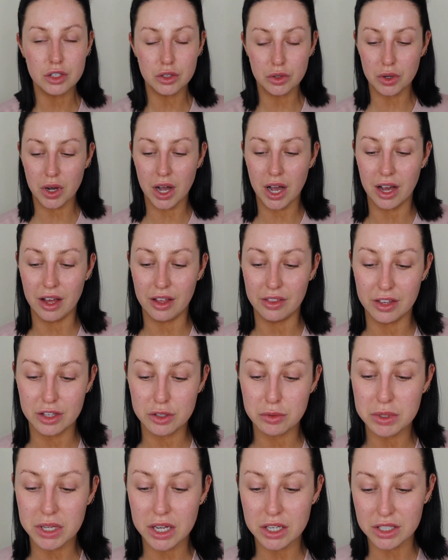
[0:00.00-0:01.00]
So
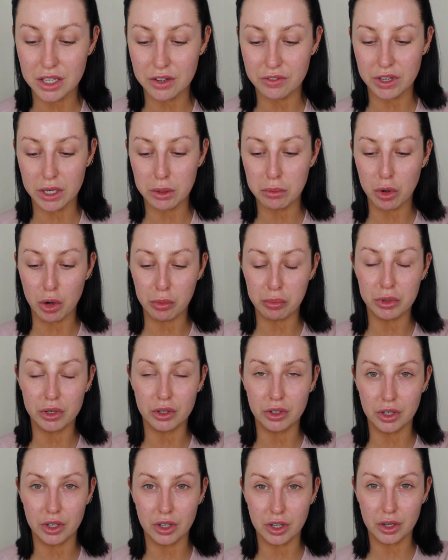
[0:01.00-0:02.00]
this was actually a very
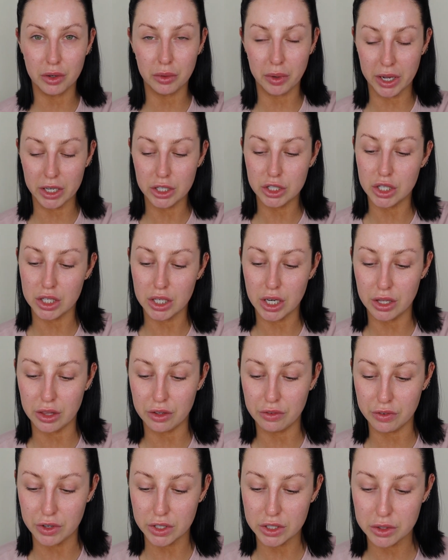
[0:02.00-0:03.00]
popular question,
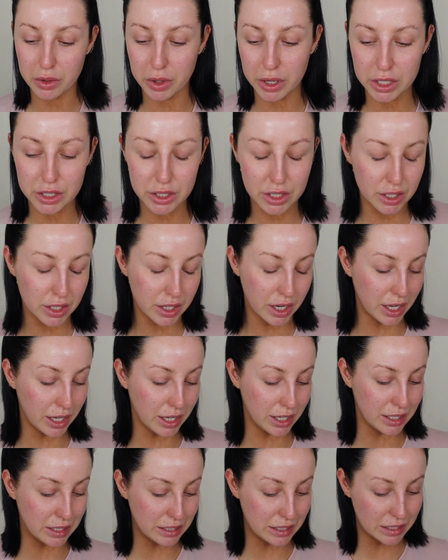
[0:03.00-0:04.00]
and the first question
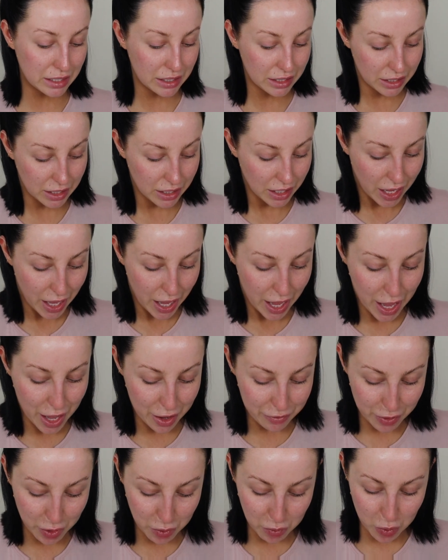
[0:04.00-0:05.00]
is,
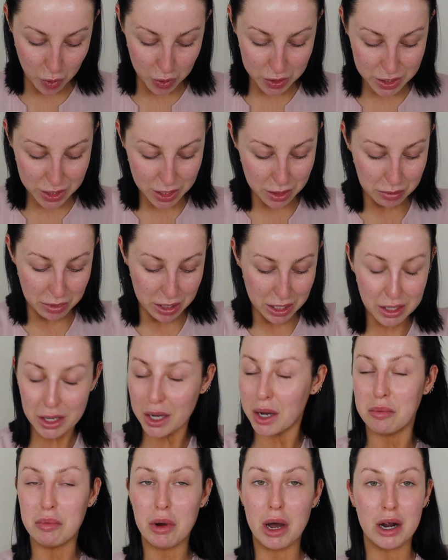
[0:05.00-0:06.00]
if I wasn't a
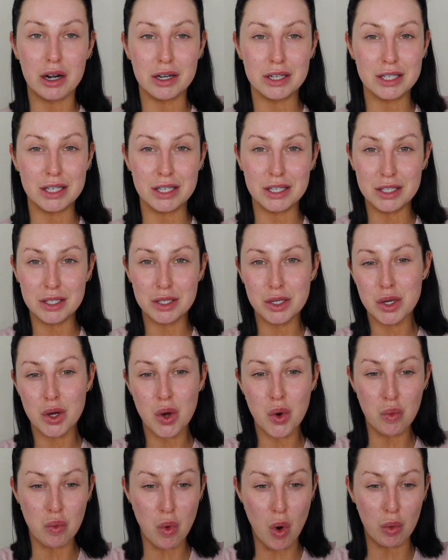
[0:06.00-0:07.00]
makeup artist,
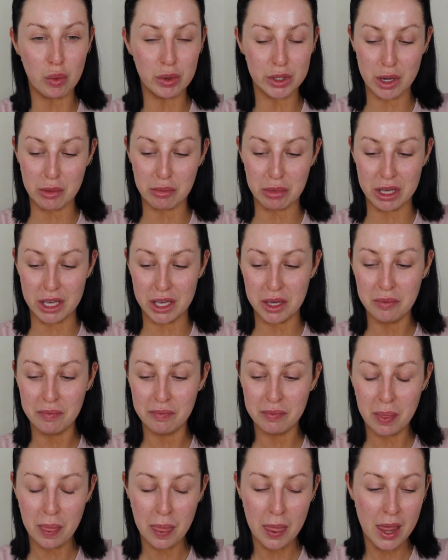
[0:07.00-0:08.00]
what would I be?
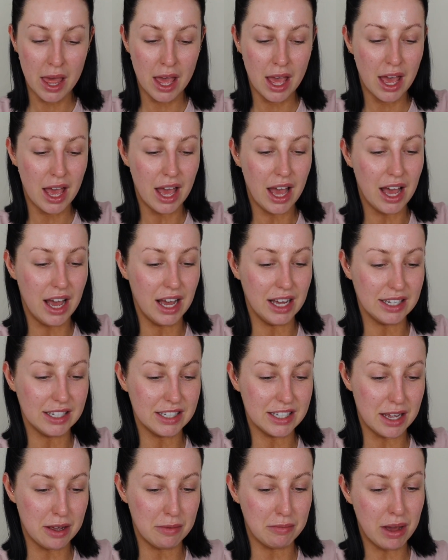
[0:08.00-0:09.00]

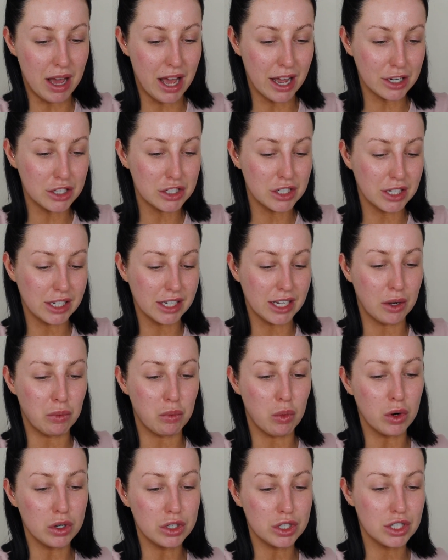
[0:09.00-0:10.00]
And actually
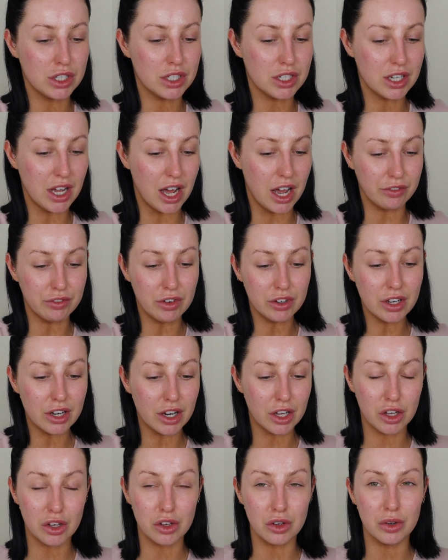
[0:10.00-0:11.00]
I've not
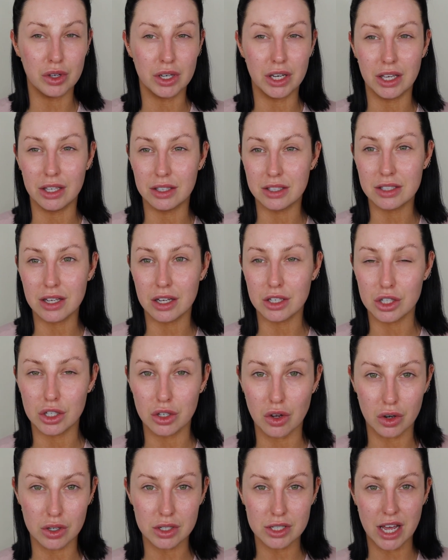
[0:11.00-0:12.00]
done a Q&A in such a
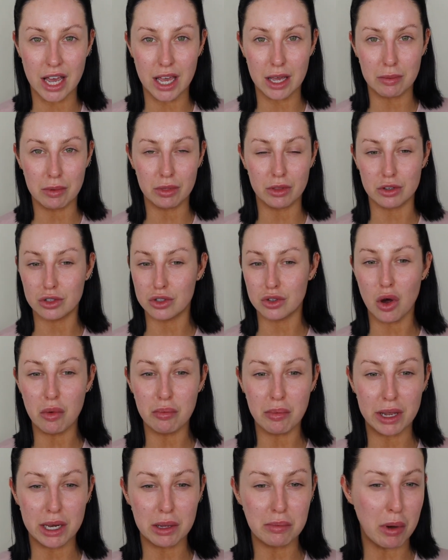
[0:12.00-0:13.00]
long time, and there's
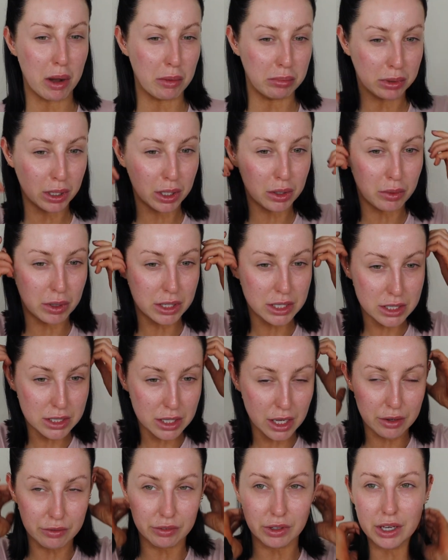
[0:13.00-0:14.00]
not many public ones
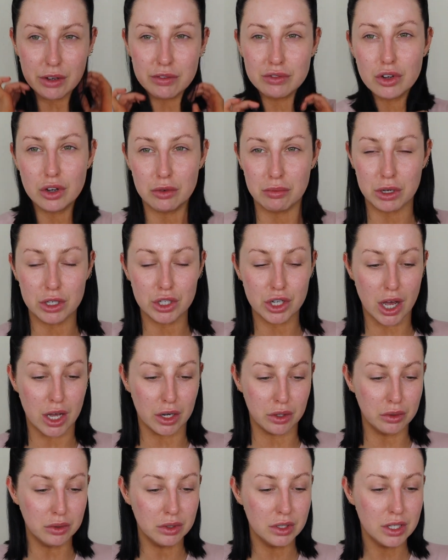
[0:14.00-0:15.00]
that I've left on my
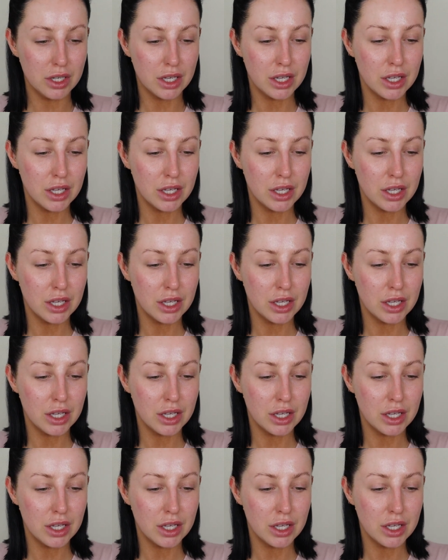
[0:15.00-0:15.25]
channel.